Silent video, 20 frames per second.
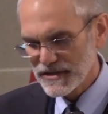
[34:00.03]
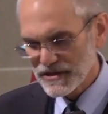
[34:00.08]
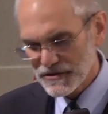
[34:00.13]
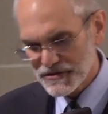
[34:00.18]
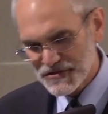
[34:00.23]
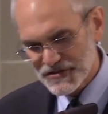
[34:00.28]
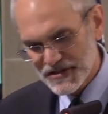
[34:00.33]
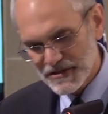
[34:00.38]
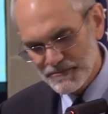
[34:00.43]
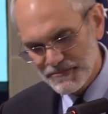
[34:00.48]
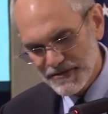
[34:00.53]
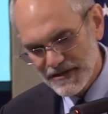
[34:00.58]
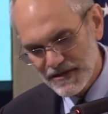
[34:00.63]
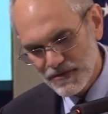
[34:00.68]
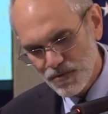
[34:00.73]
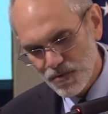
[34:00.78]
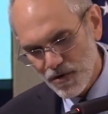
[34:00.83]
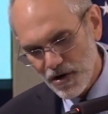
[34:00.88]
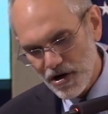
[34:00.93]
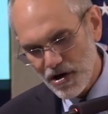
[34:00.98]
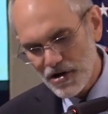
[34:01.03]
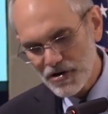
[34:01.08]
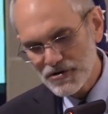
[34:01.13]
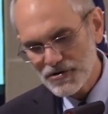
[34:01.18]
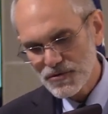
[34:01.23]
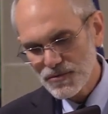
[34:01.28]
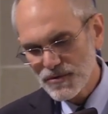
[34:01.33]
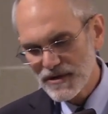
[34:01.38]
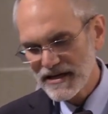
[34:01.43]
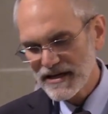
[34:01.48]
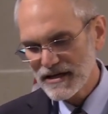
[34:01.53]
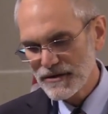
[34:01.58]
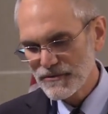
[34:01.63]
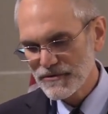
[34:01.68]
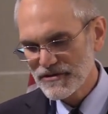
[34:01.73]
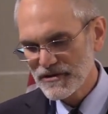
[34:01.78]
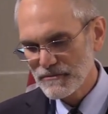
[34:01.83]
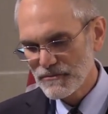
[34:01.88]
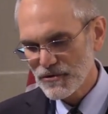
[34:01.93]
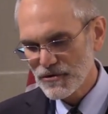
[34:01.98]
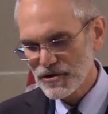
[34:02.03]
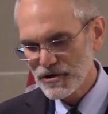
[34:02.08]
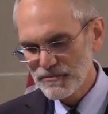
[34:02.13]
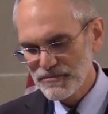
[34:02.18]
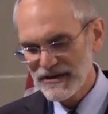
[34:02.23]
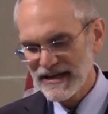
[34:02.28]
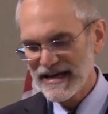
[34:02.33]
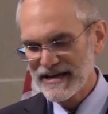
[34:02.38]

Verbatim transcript: We don't simply walk away with a moral